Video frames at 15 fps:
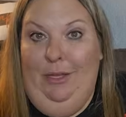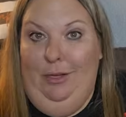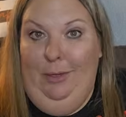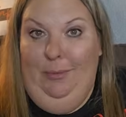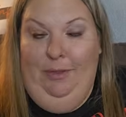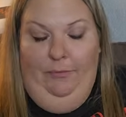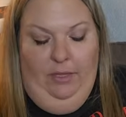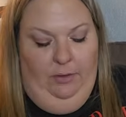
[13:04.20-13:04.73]
out all
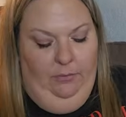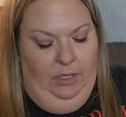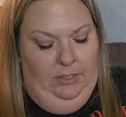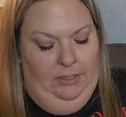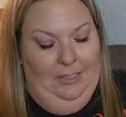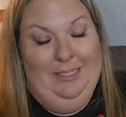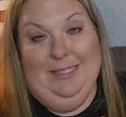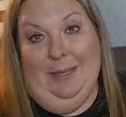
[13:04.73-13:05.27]
my
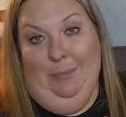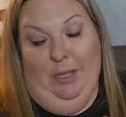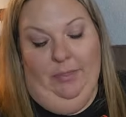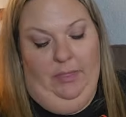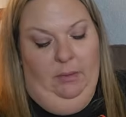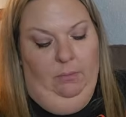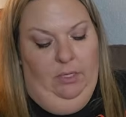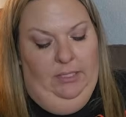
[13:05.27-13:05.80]
favorites because I
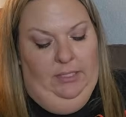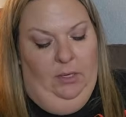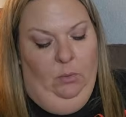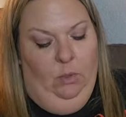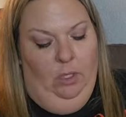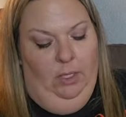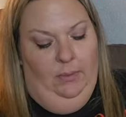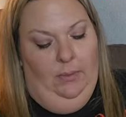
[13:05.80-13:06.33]
bought them because I
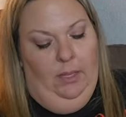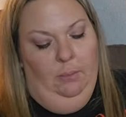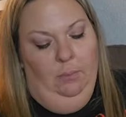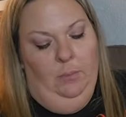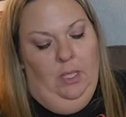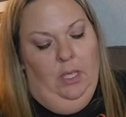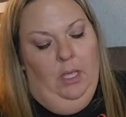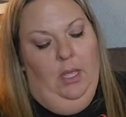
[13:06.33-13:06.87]
wanted them,
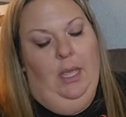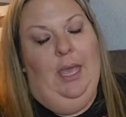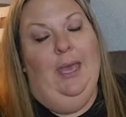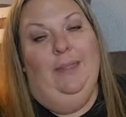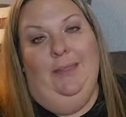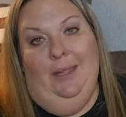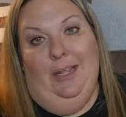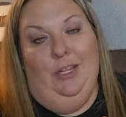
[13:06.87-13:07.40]

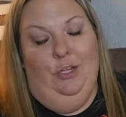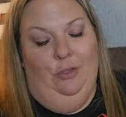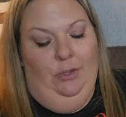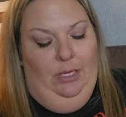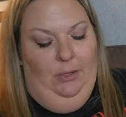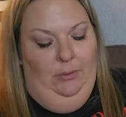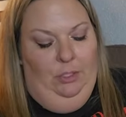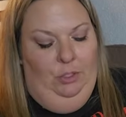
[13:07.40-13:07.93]
and then I knew
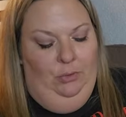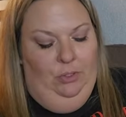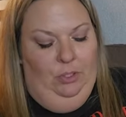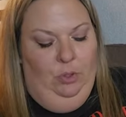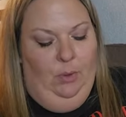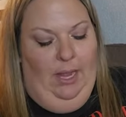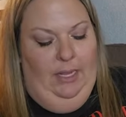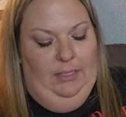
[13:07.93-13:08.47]
that I would use
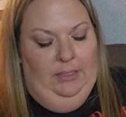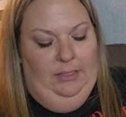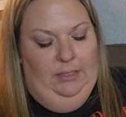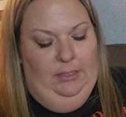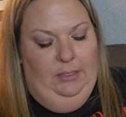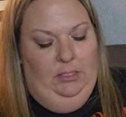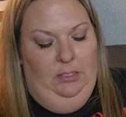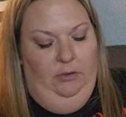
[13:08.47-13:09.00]
the
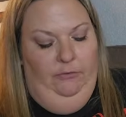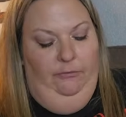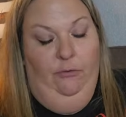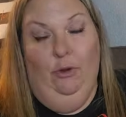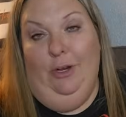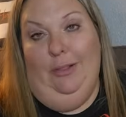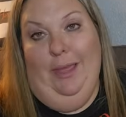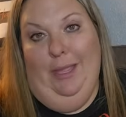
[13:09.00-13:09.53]
rest
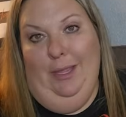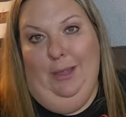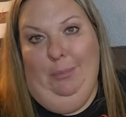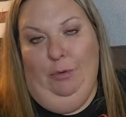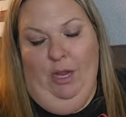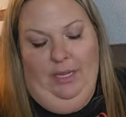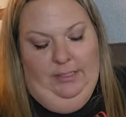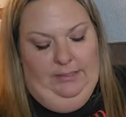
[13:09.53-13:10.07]
for like
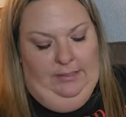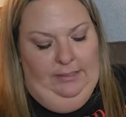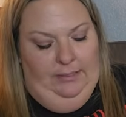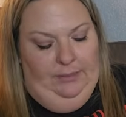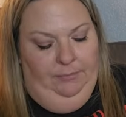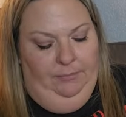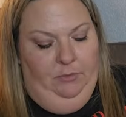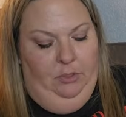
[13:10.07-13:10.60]

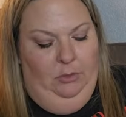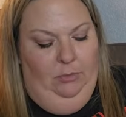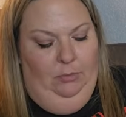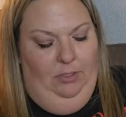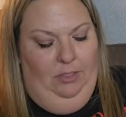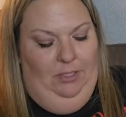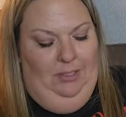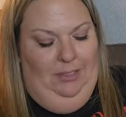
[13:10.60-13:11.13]
prizes. So we'll
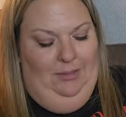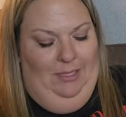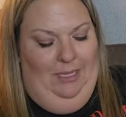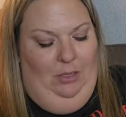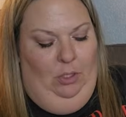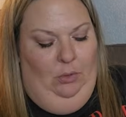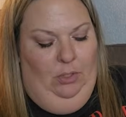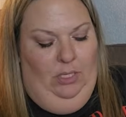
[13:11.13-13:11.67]
put this
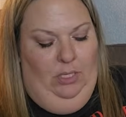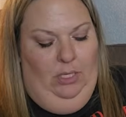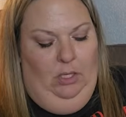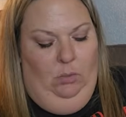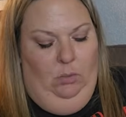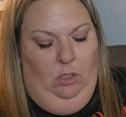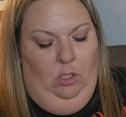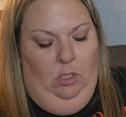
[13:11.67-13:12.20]
Hello
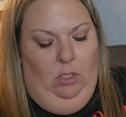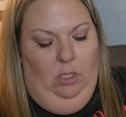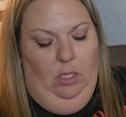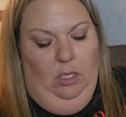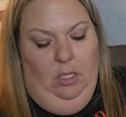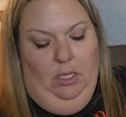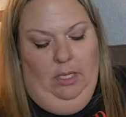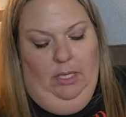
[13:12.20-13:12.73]
Kitty one.
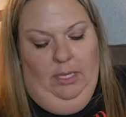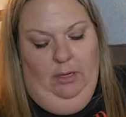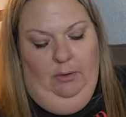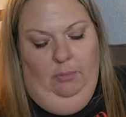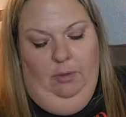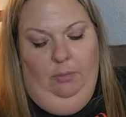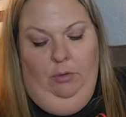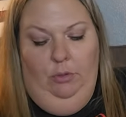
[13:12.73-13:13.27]
I can't
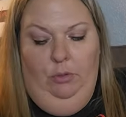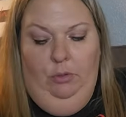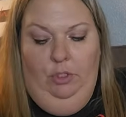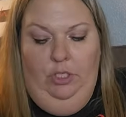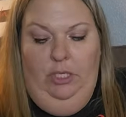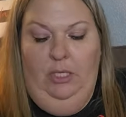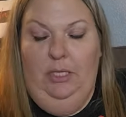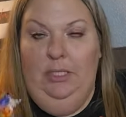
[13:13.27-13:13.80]
remember who
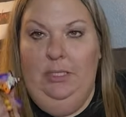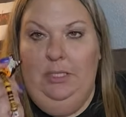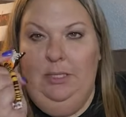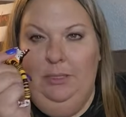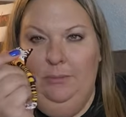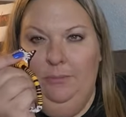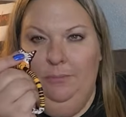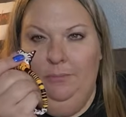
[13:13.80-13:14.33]
she
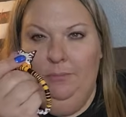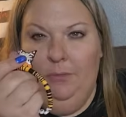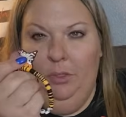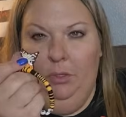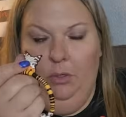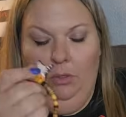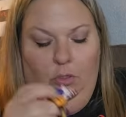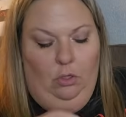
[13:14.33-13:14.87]
is.
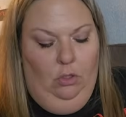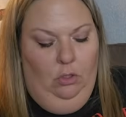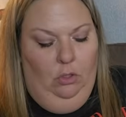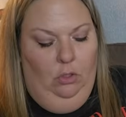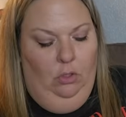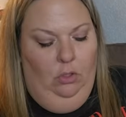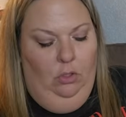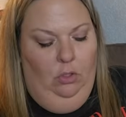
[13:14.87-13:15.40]

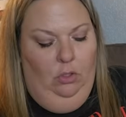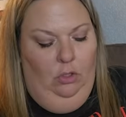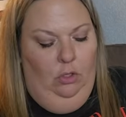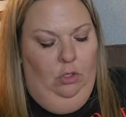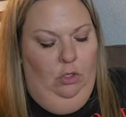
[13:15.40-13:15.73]
I